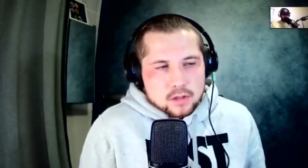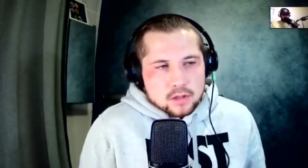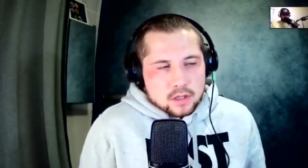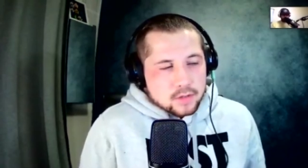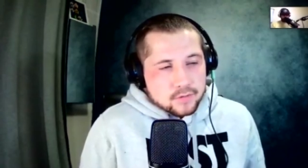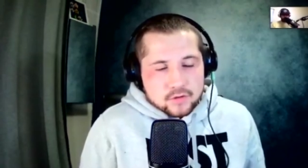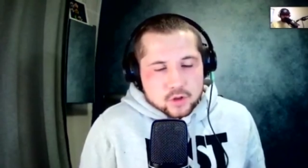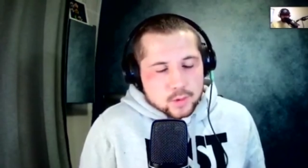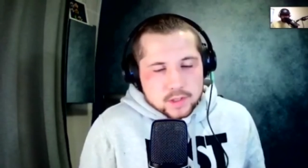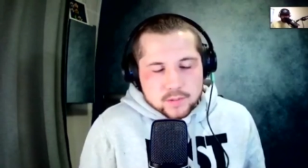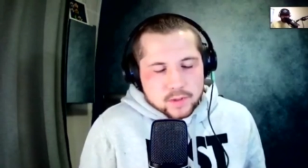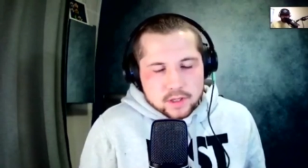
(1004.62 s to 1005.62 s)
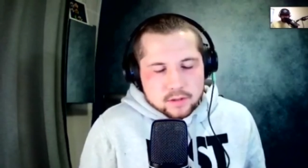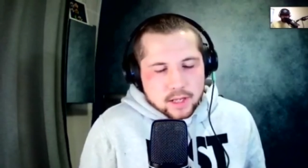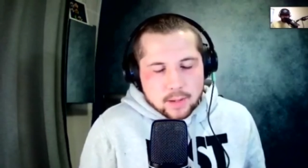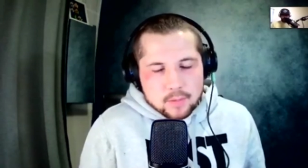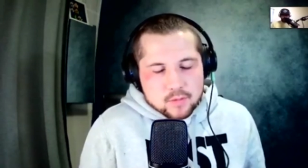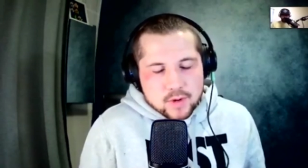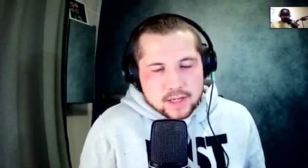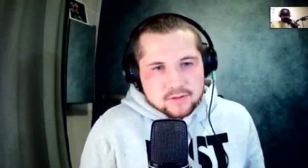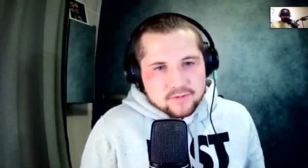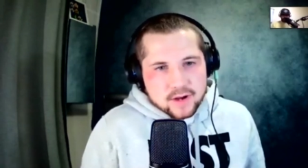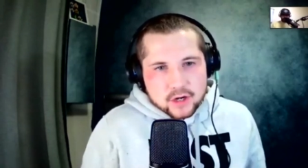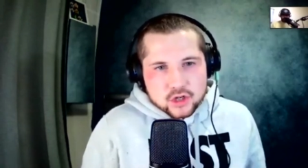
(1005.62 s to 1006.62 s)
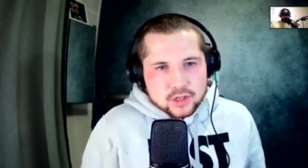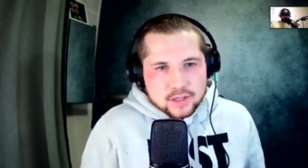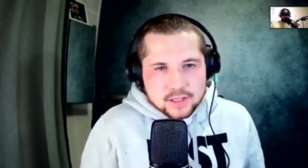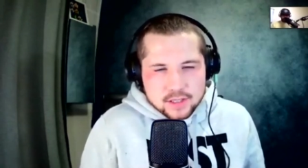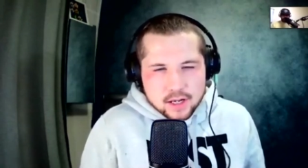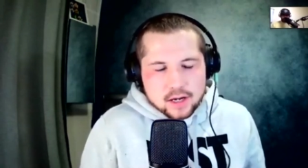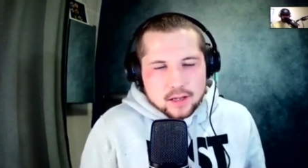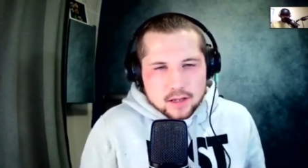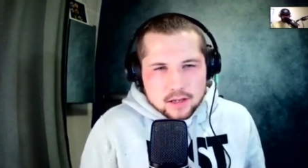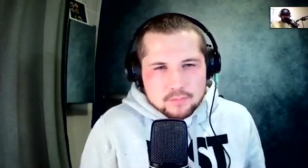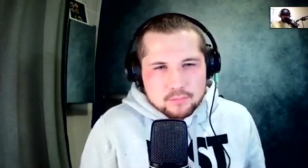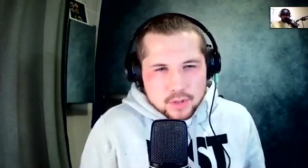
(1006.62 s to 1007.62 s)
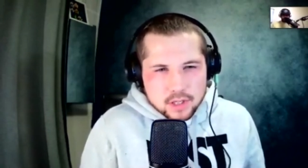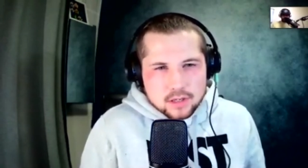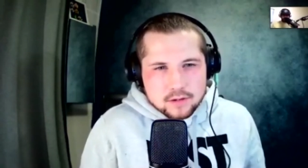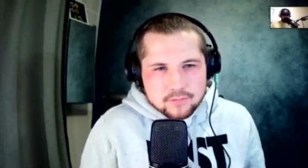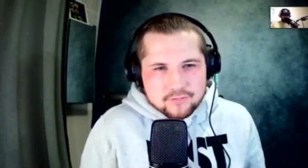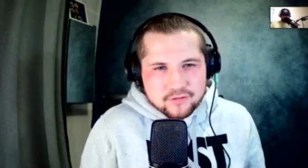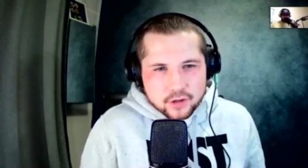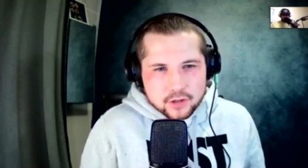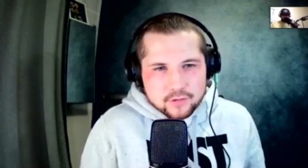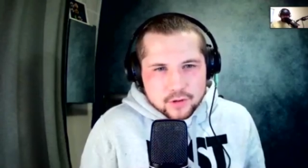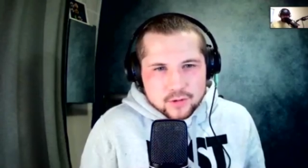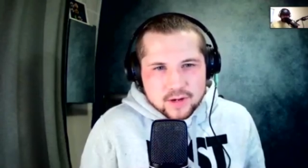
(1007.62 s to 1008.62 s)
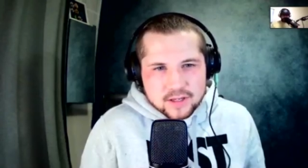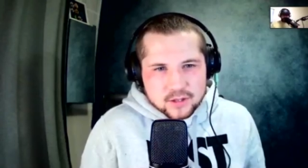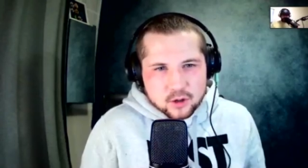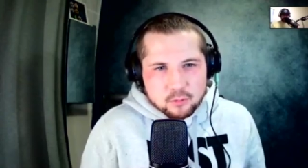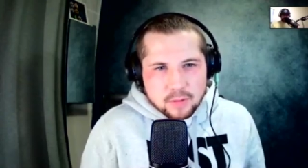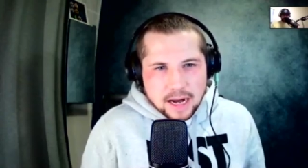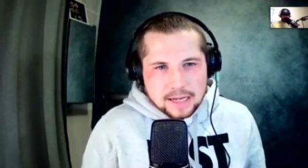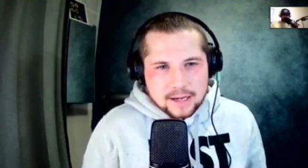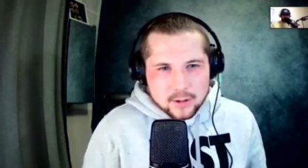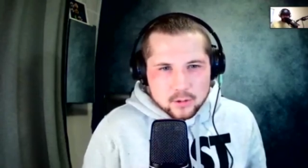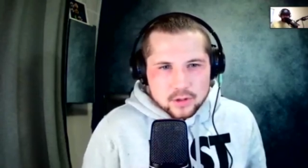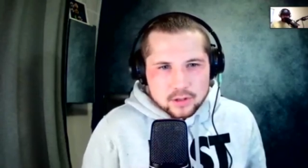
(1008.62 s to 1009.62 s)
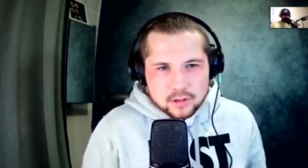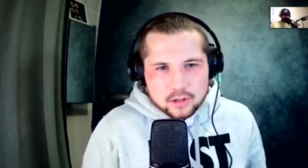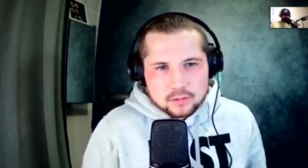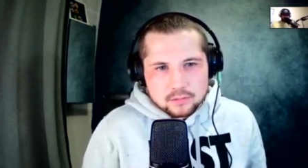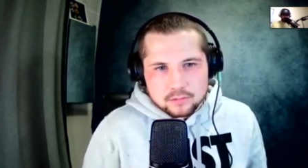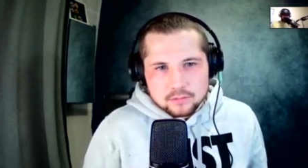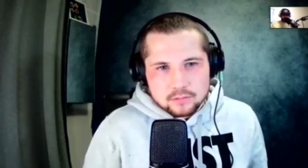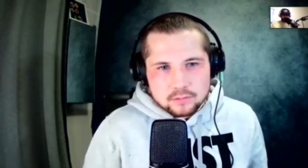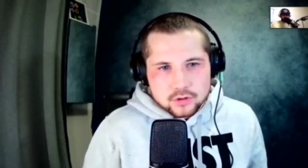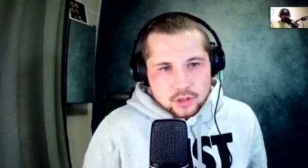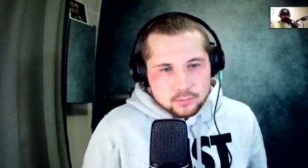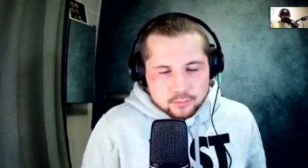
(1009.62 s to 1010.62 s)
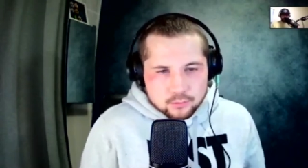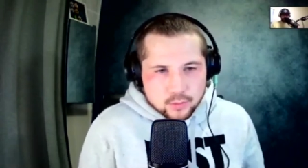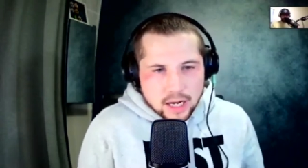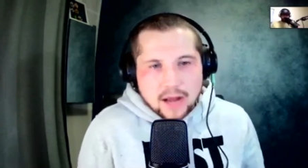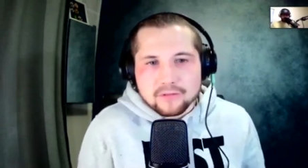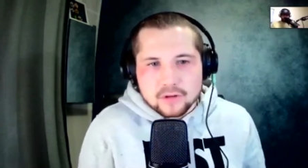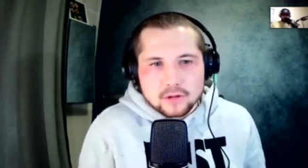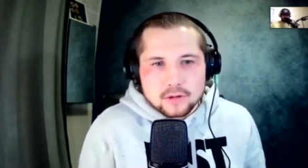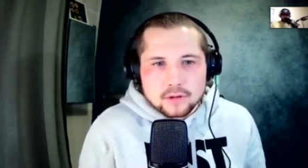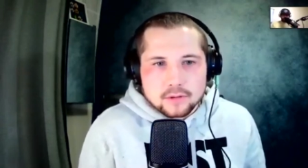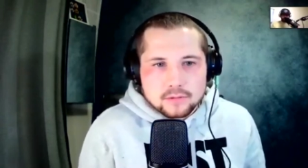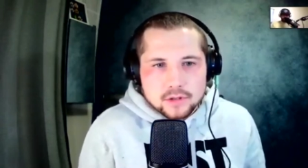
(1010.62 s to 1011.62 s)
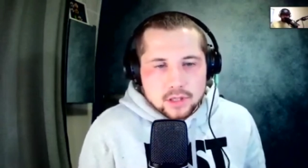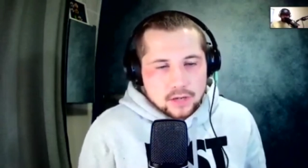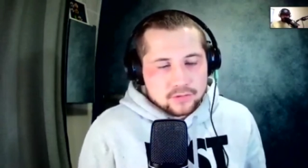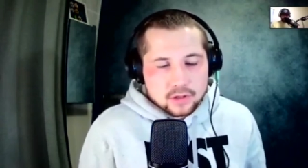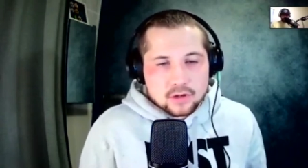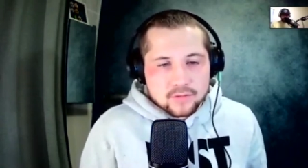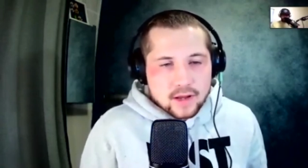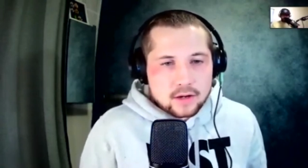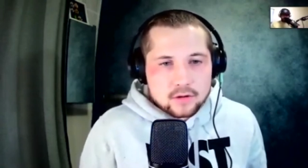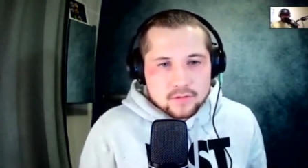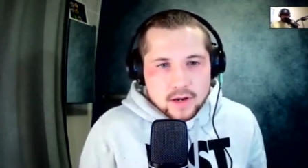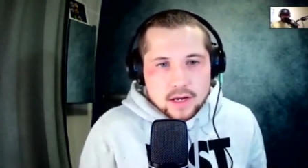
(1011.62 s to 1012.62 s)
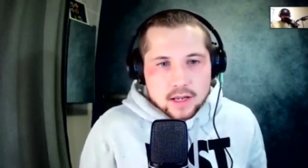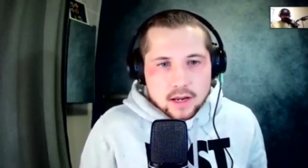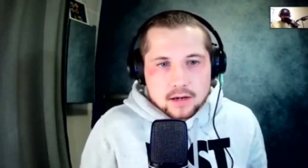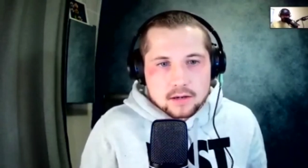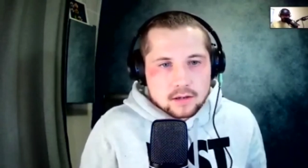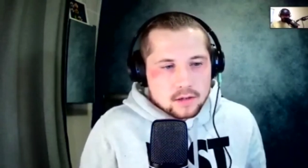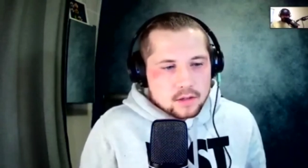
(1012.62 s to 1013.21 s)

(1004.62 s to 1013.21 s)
even if she wins by a damn impressive fashion, it's not a big fight for Nunes to come back down to. Now she'll have to defend or vacate.